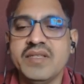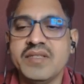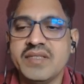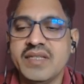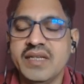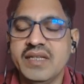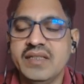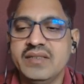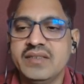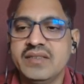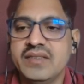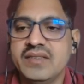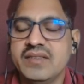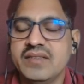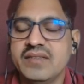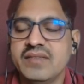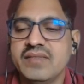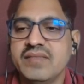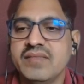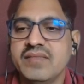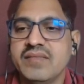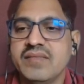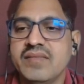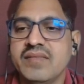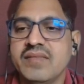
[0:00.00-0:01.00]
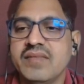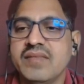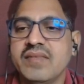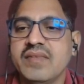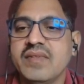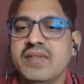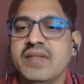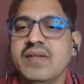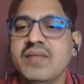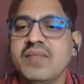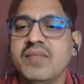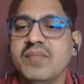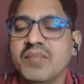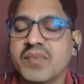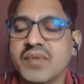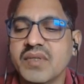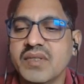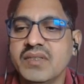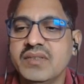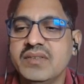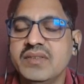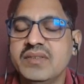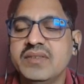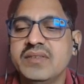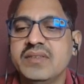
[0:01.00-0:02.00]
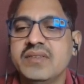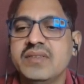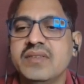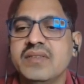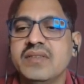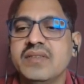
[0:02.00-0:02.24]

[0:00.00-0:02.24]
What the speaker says: insects, birds.